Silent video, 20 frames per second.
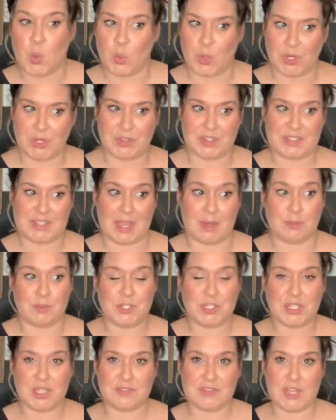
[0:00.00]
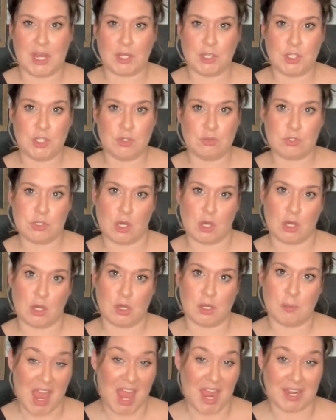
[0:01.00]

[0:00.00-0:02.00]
We're the same. She lives out in Utah.